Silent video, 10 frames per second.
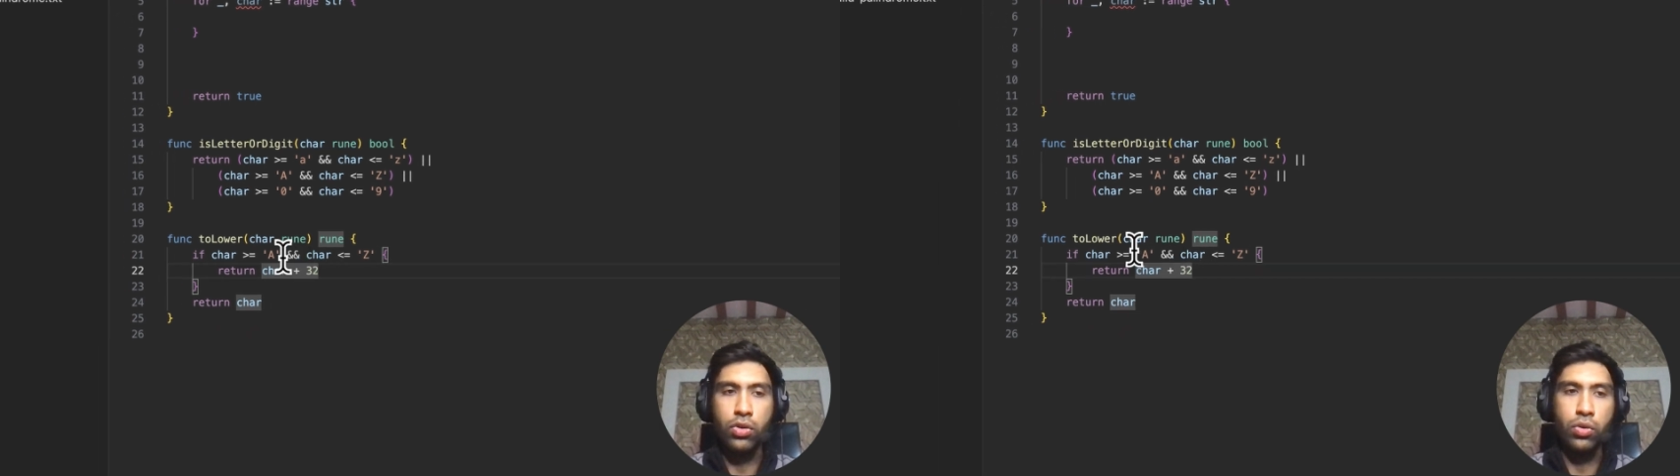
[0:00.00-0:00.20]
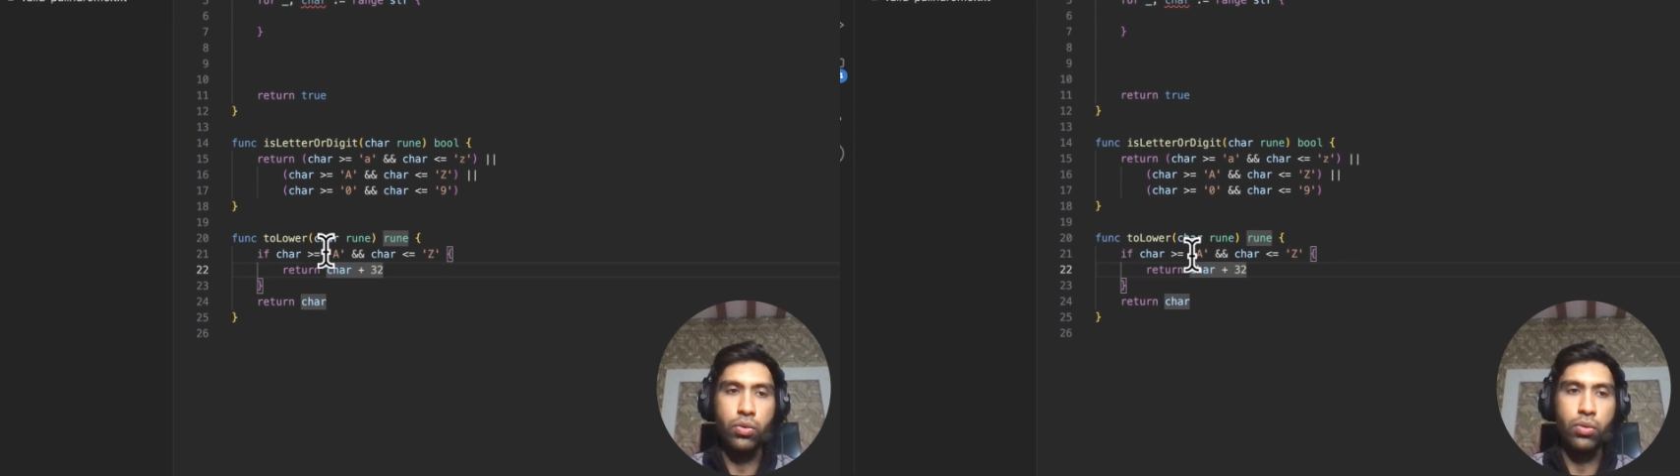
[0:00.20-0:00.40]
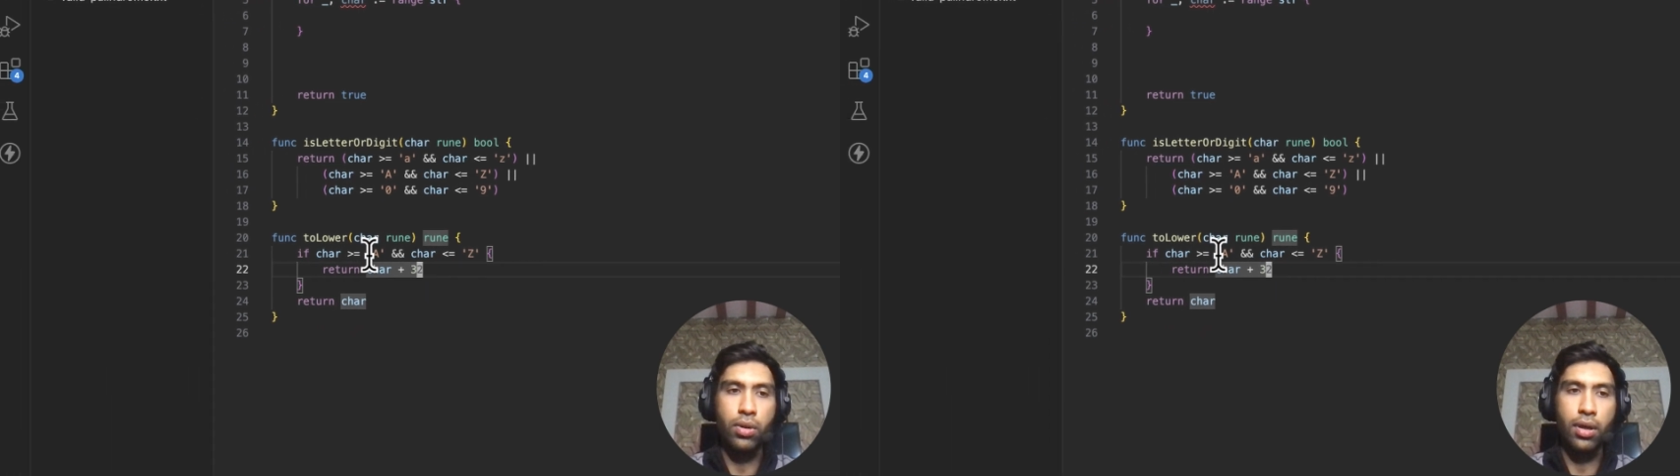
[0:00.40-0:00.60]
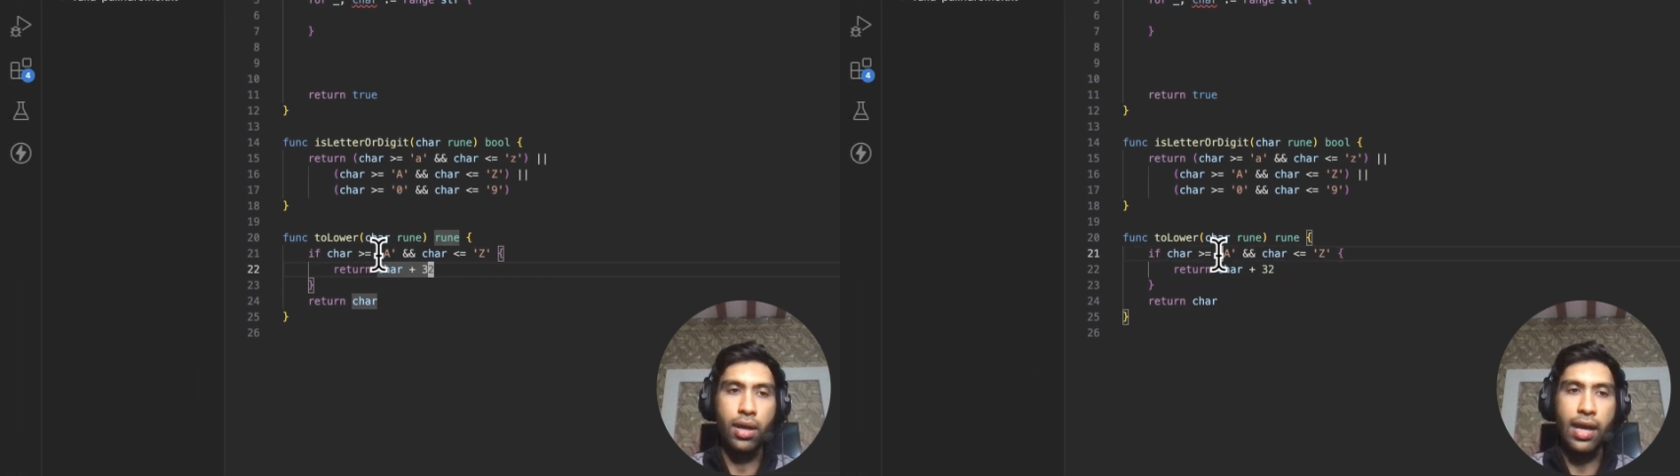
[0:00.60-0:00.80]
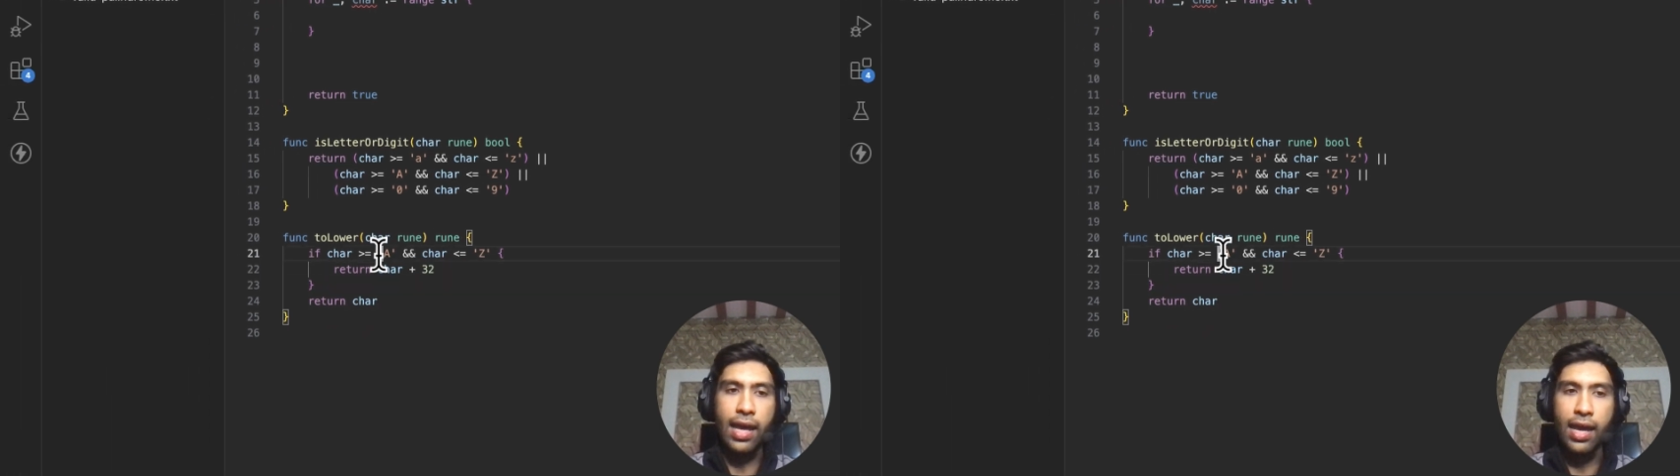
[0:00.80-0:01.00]
to
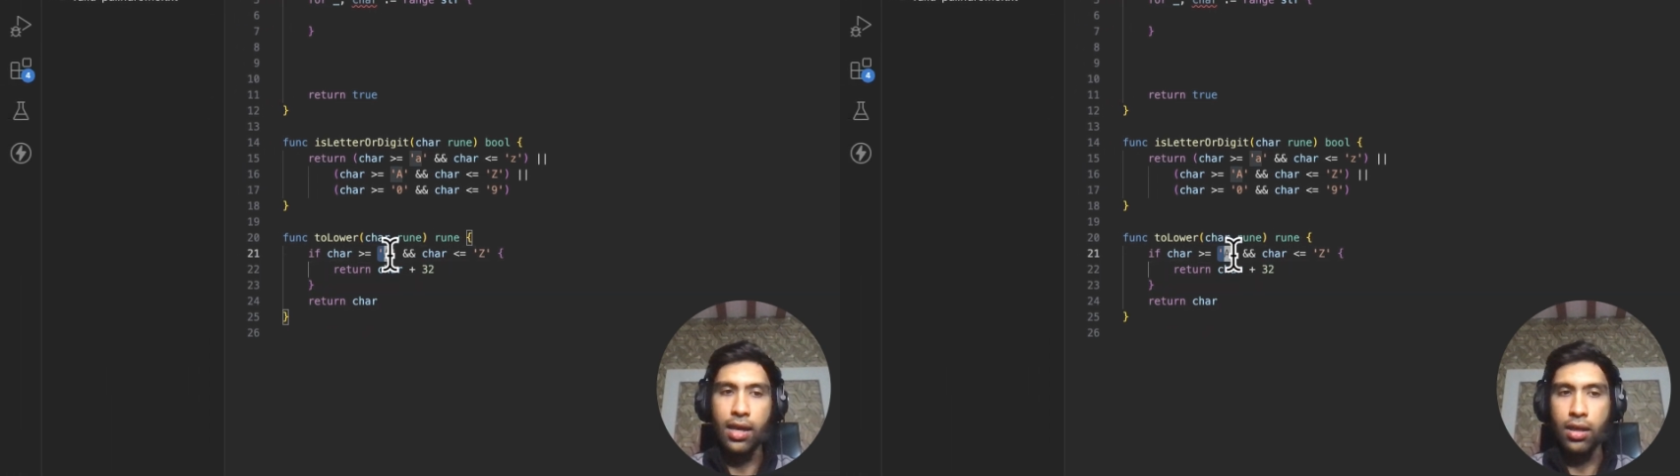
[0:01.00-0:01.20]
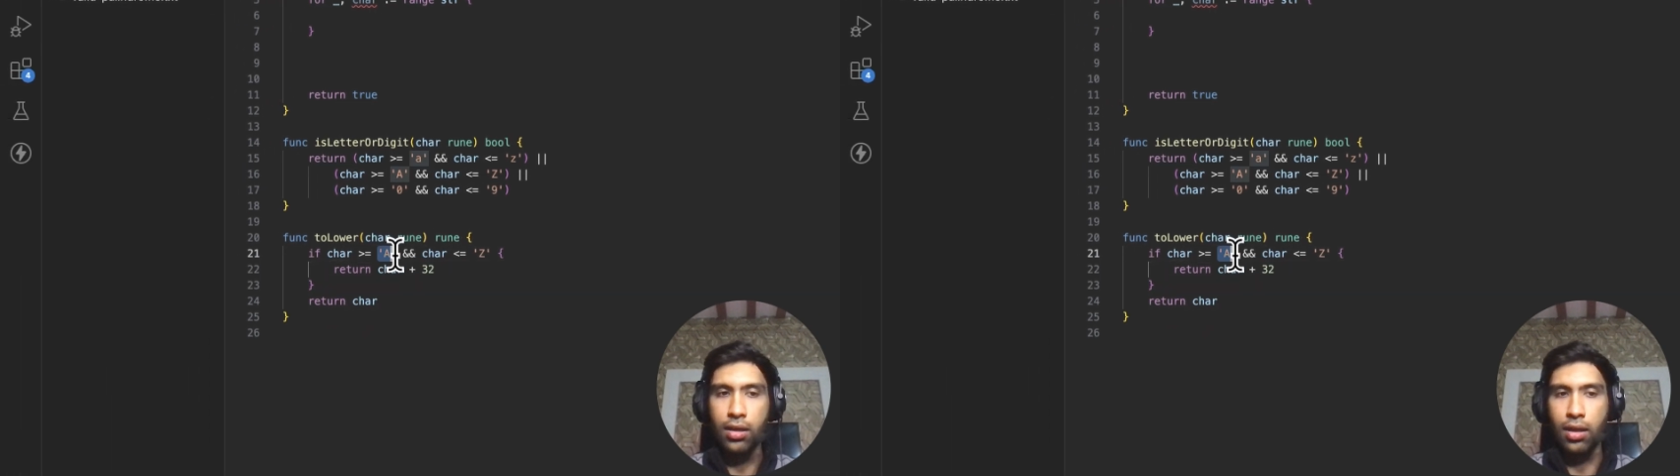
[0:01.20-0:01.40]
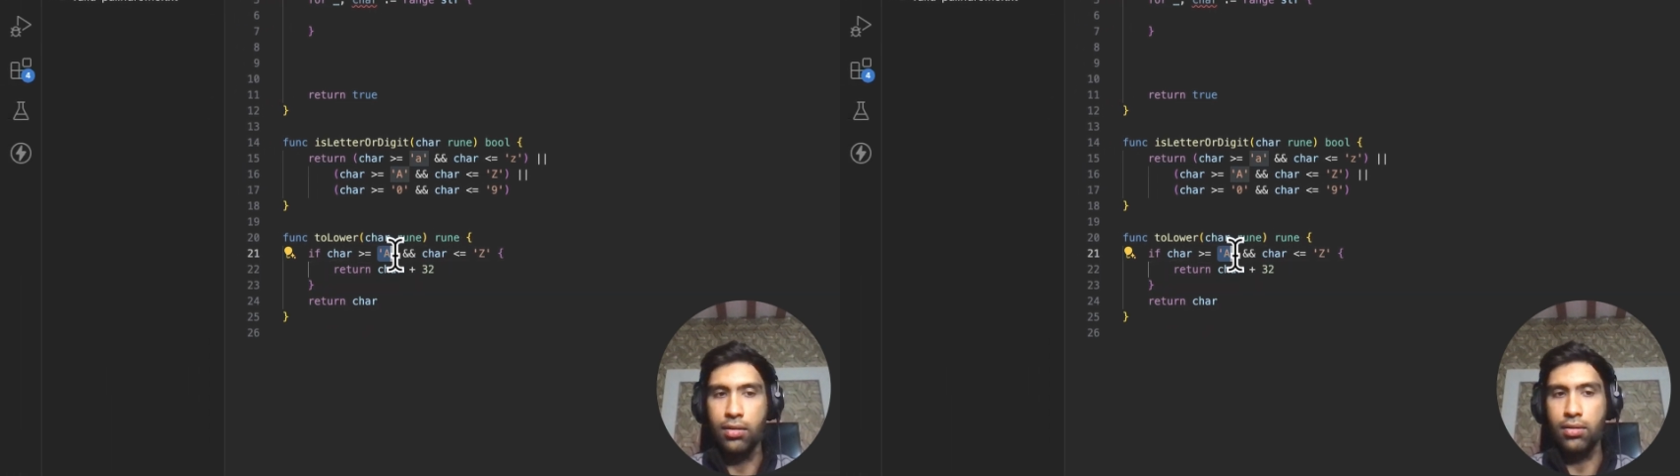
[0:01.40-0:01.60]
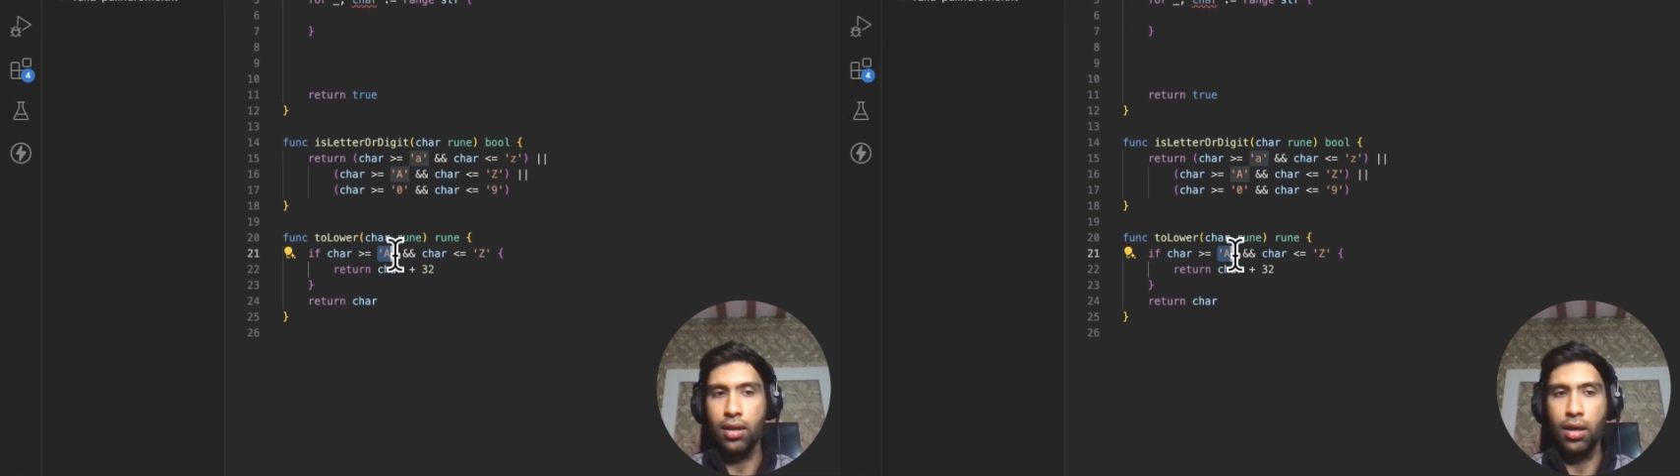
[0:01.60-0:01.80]
its